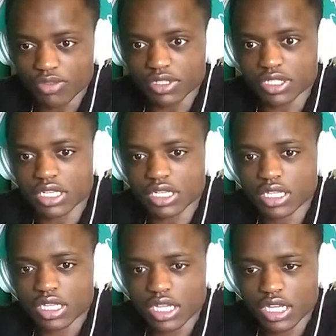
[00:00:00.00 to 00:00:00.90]
obviously.
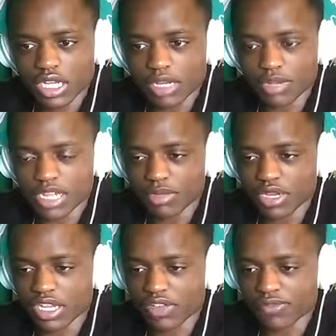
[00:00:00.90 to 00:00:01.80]
Uh, Bayern
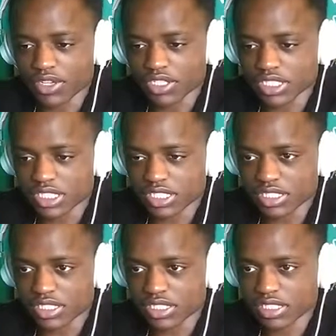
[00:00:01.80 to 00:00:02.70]
Munich
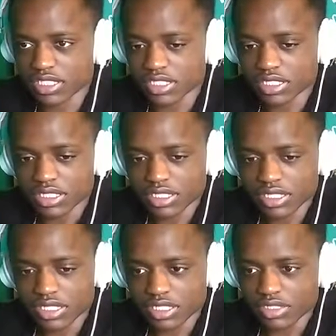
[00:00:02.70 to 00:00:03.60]
versus
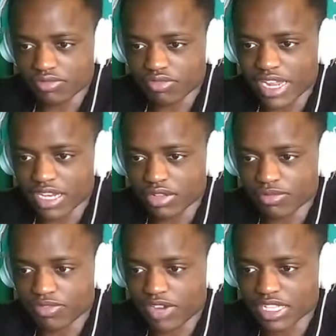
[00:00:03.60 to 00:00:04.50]
random.
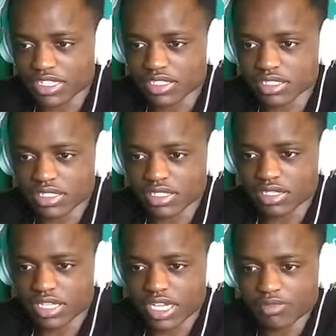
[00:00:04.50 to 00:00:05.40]
France.
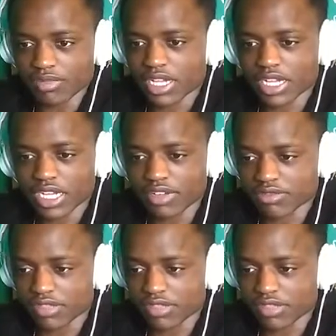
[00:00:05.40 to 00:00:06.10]
Okay, uh, uh,